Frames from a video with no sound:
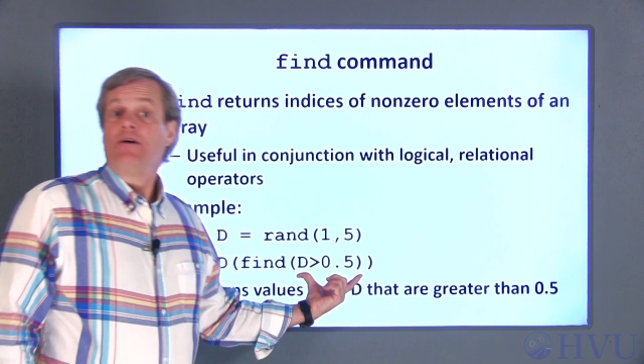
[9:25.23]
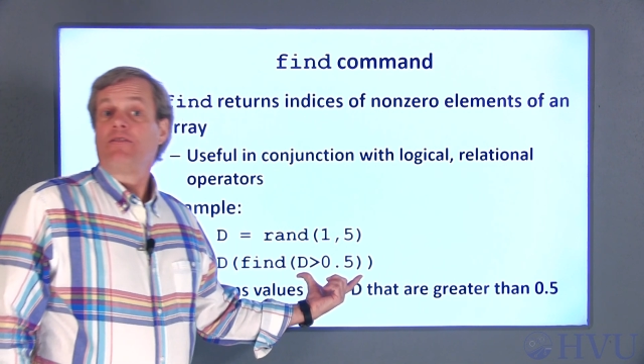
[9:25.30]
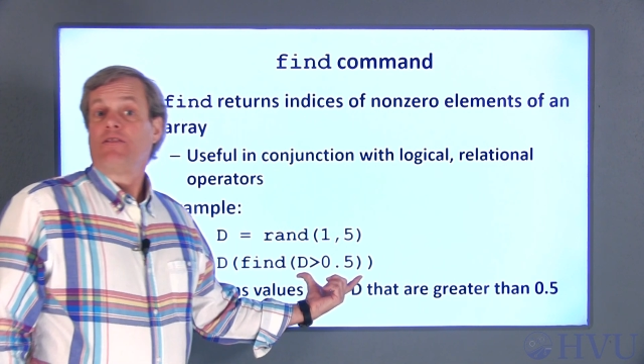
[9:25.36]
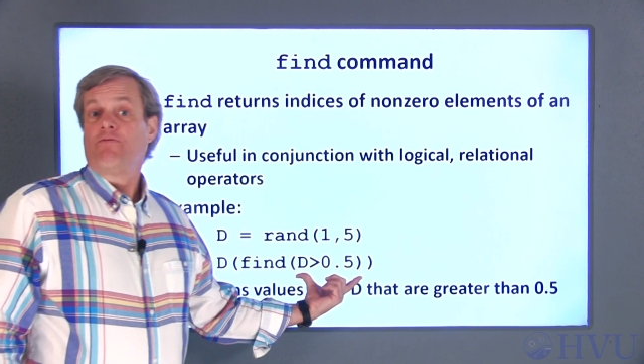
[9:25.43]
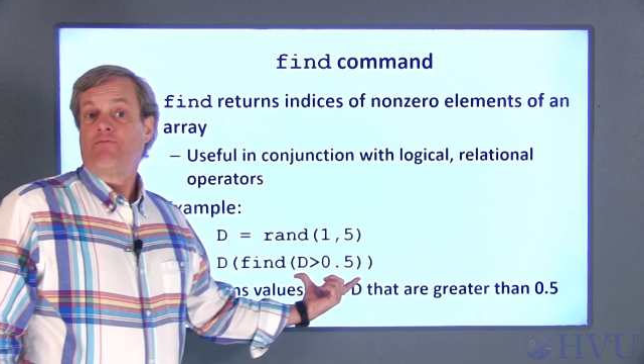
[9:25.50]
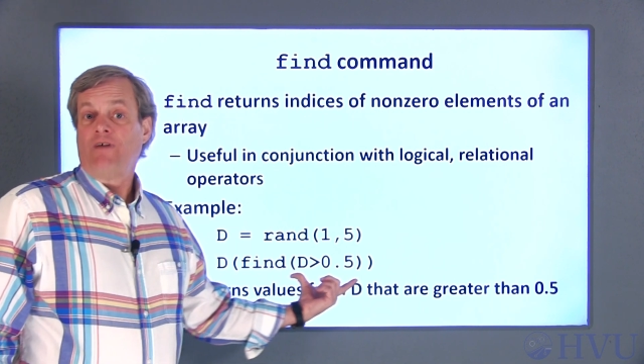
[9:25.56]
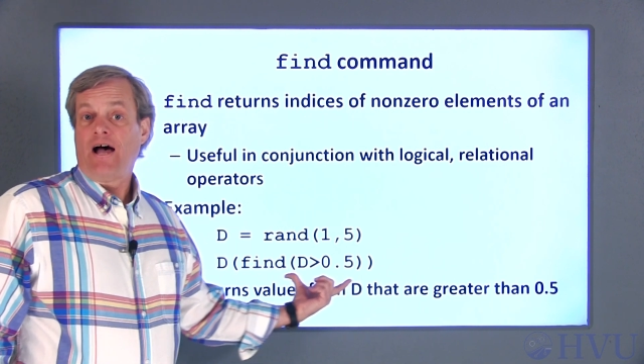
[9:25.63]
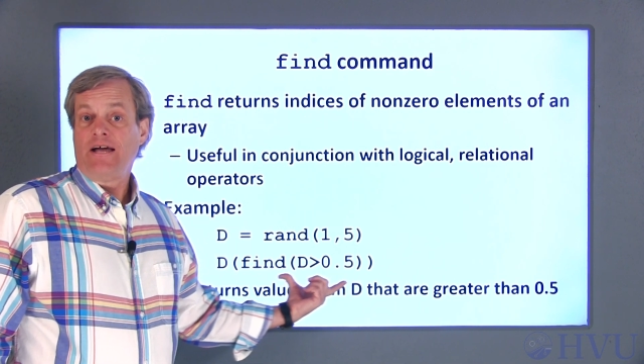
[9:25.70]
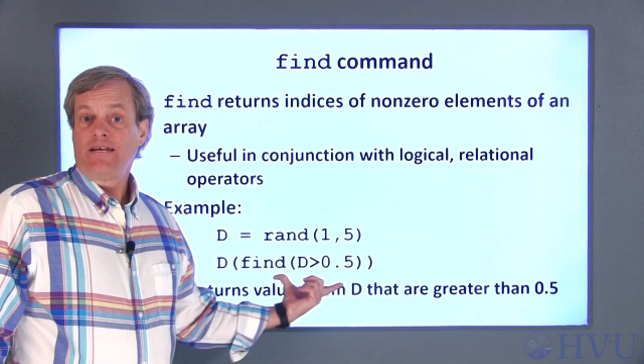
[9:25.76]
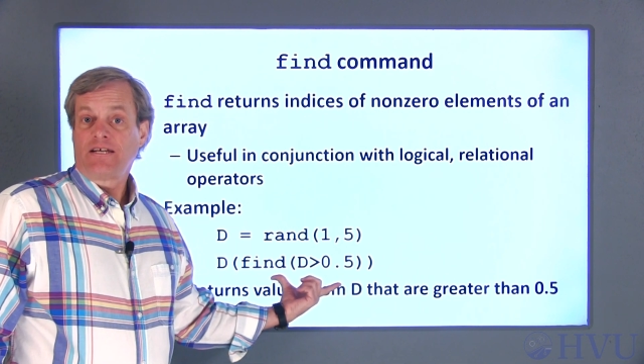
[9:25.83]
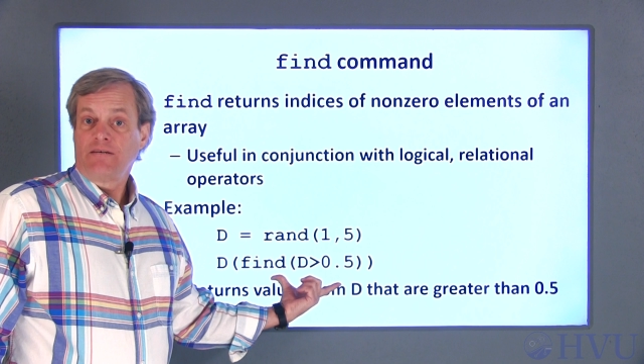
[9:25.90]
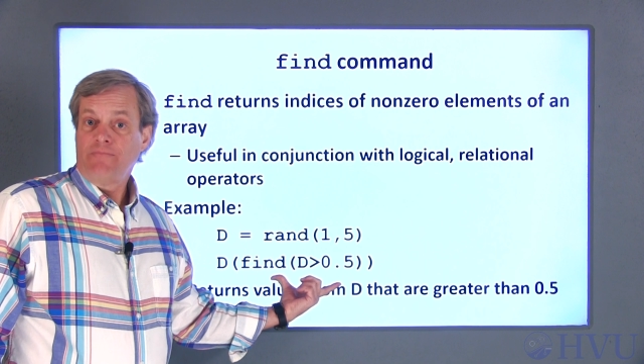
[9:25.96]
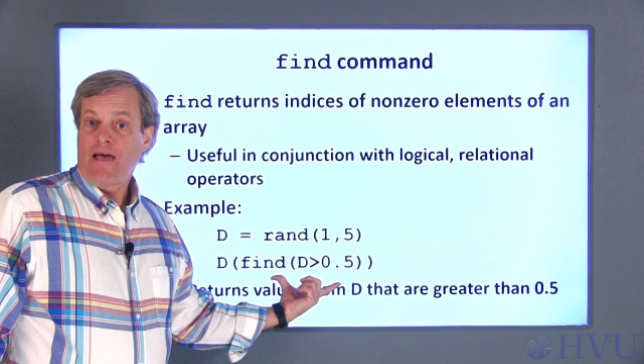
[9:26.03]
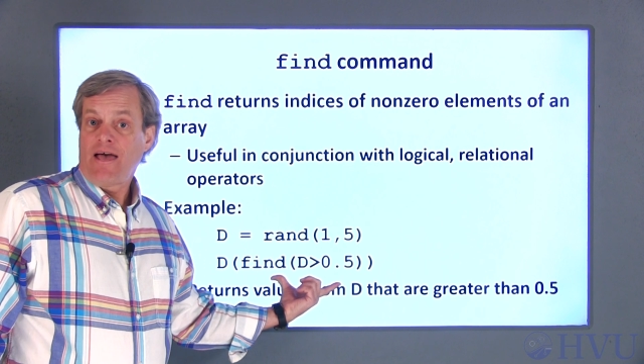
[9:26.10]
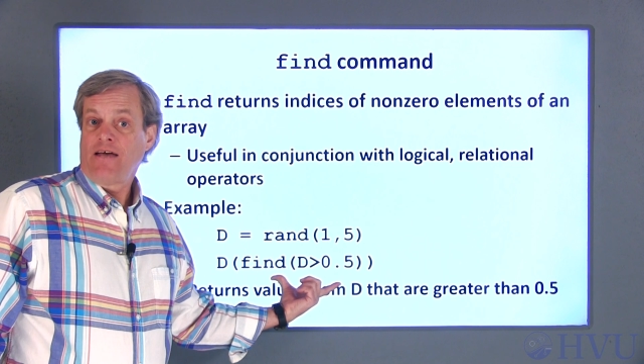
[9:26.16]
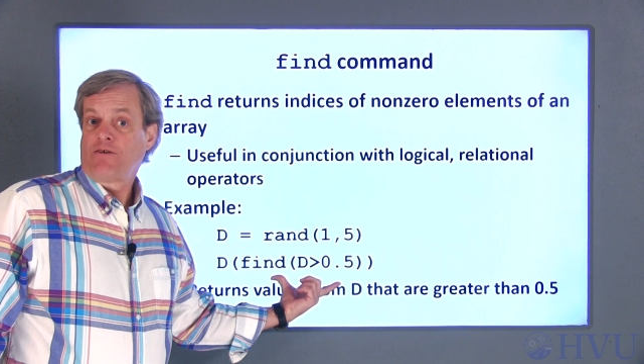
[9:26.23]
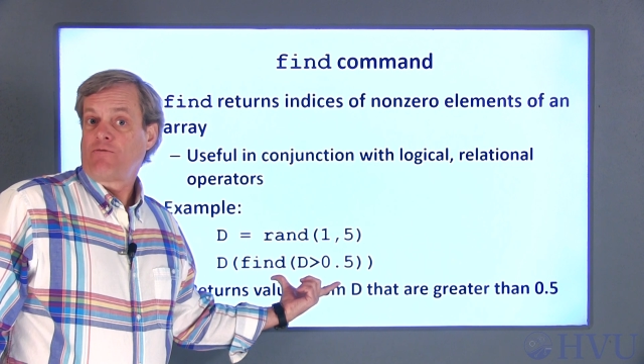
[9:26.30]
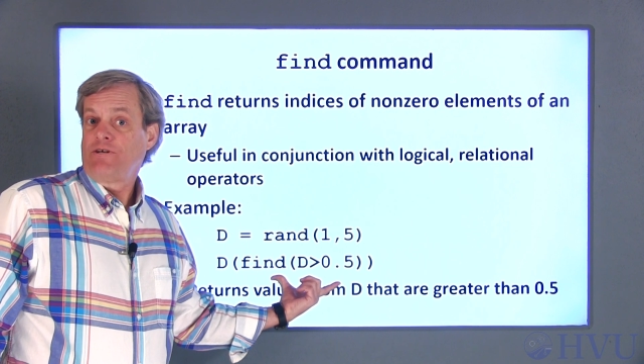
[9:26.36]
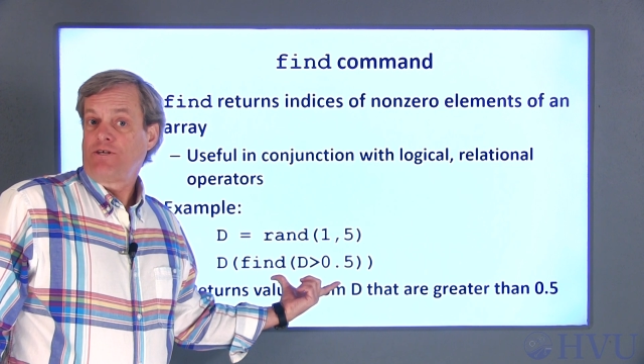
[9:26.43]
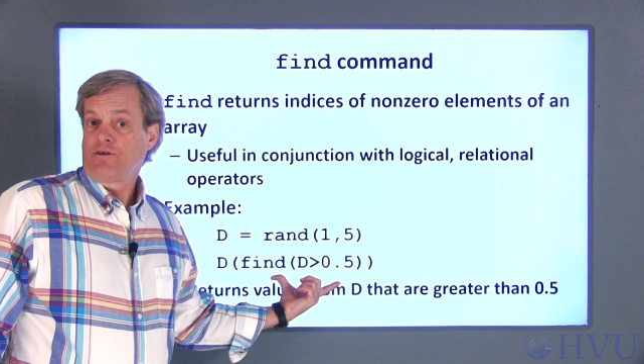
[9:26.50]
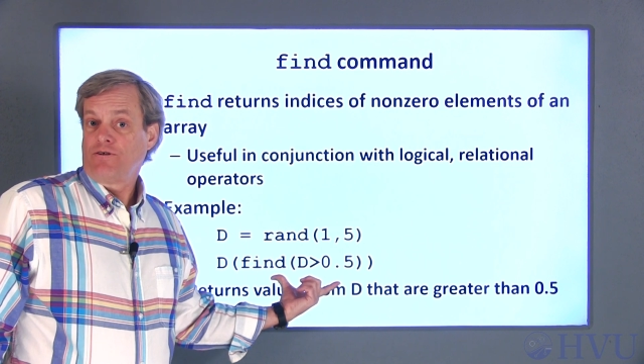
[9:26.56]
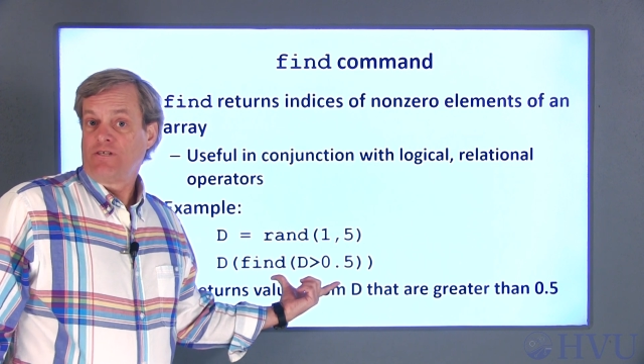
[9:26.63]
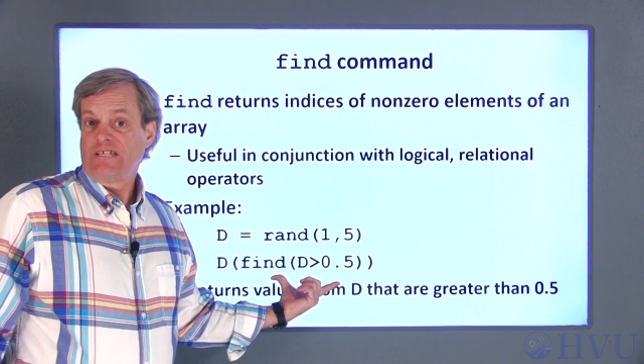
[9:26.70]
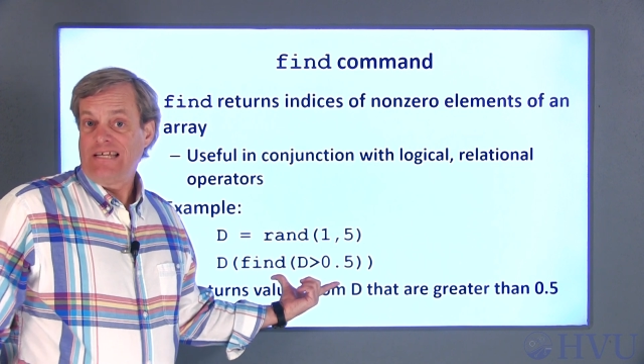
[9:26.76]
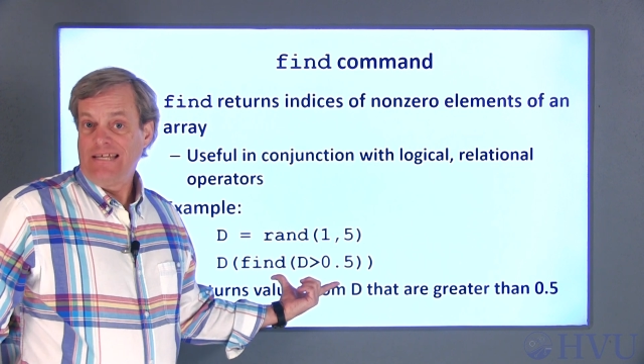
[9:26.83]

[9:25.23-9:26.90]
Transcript: The find command returns